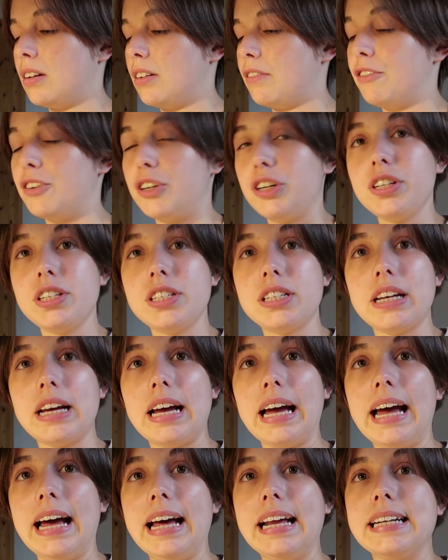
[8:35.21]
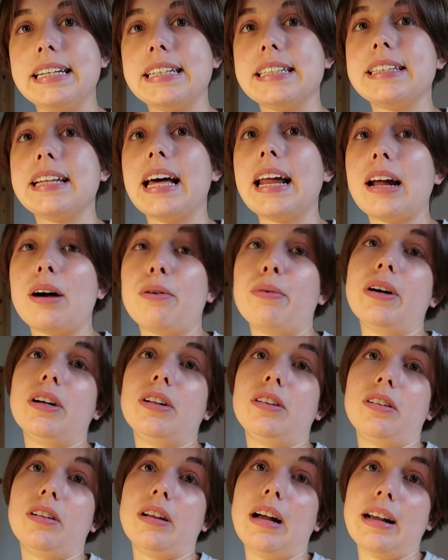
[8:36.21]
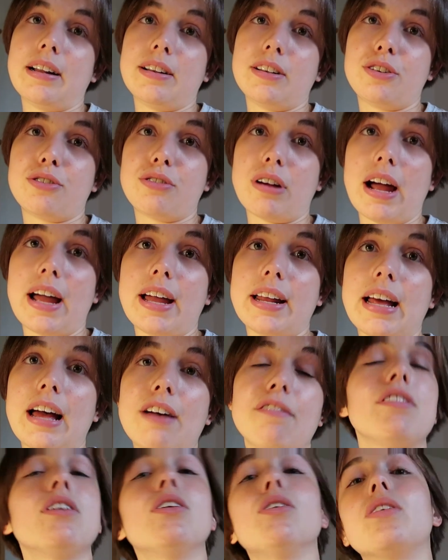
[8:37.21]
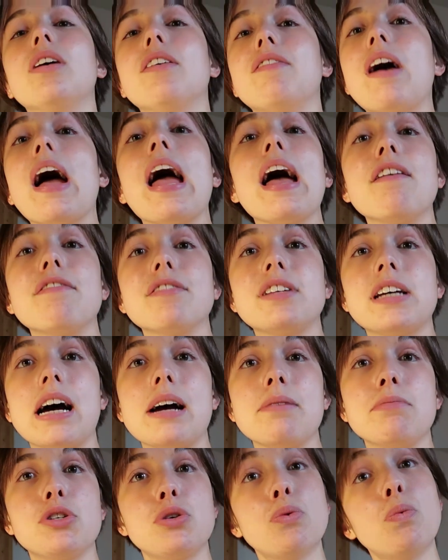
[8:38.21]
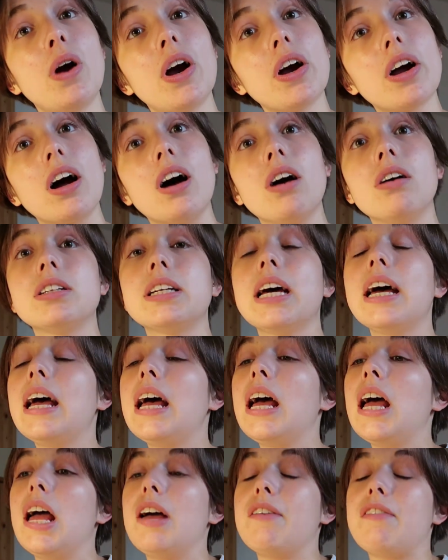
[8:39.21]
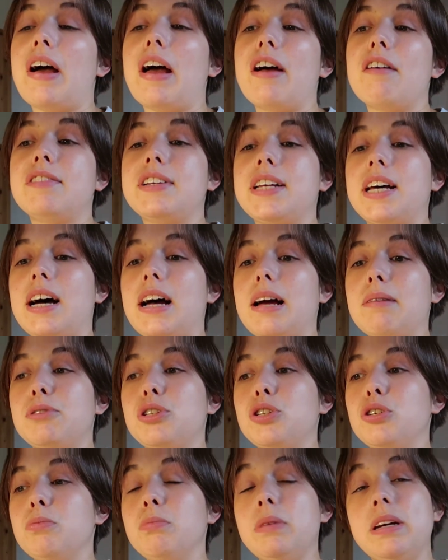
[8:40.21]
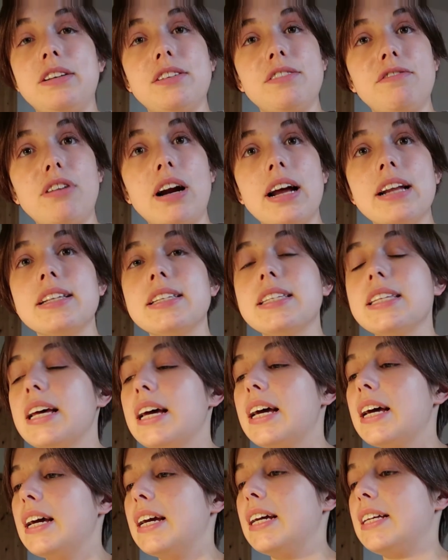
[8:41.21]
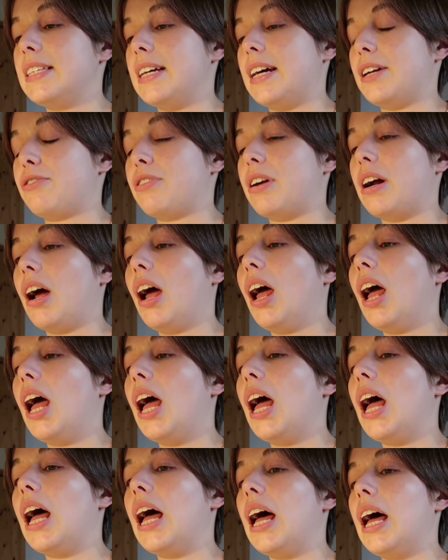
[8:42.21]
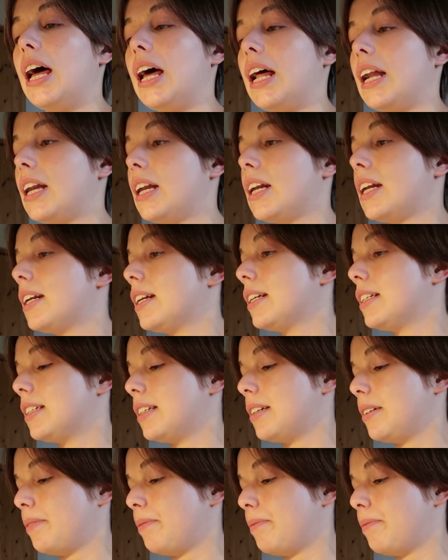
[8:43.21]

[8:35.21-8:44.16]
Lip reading: first, and then I will try and have a look if I have time to work out, if I have time to meet friends, etc. And